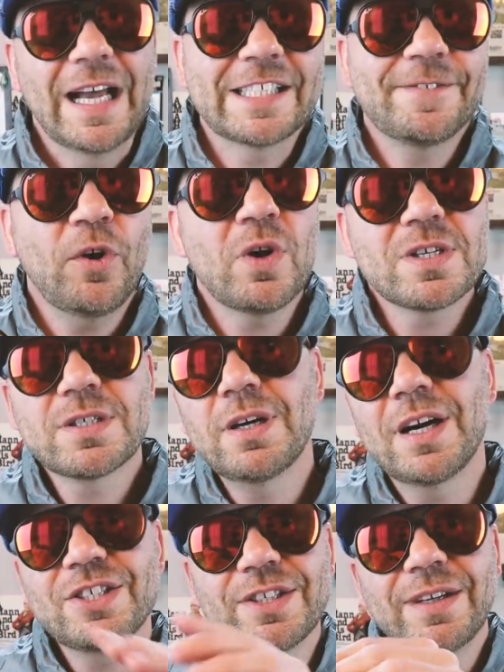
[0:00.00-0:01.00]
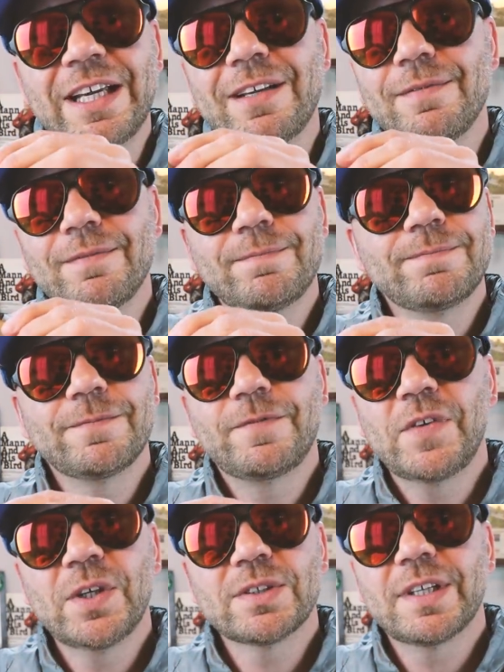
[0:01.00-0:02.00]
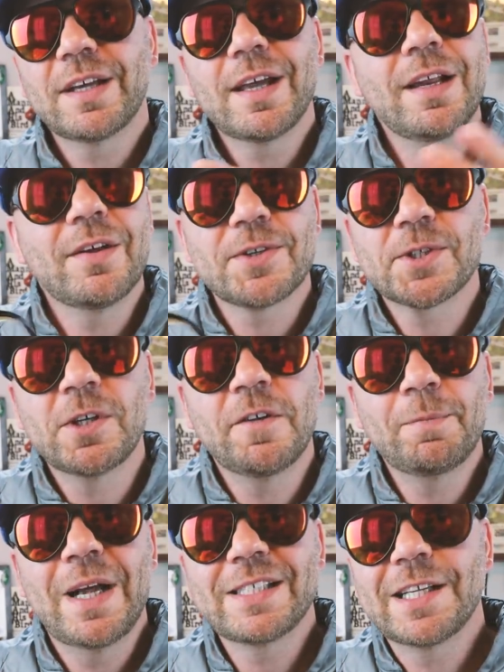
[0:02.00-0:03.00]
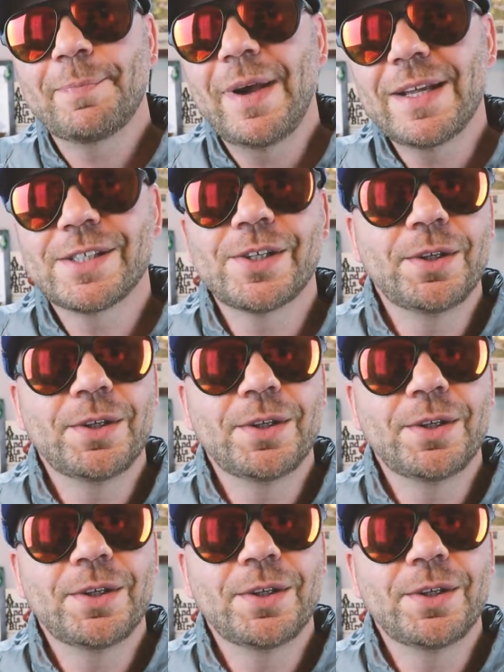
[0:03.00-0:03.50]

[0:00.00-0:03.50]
As far as touch, it feels like any other soft plastic bait,